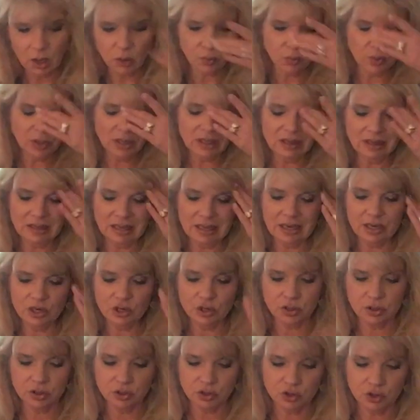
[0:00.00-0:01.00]

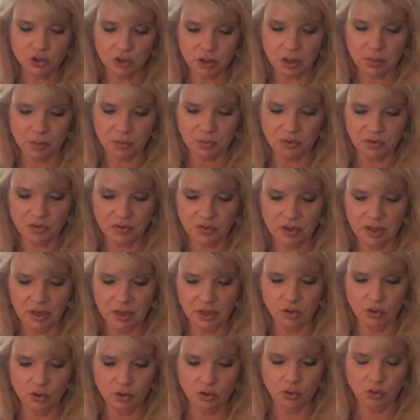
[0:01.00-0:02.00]
relationships
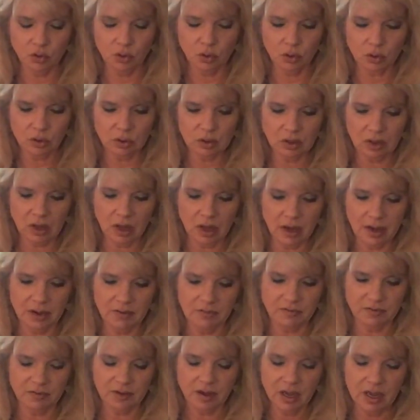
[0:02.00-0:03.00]
in your
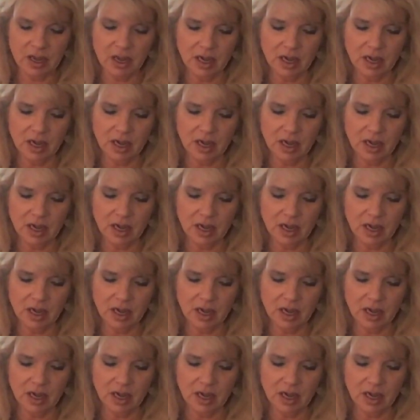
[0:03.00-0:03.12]
life,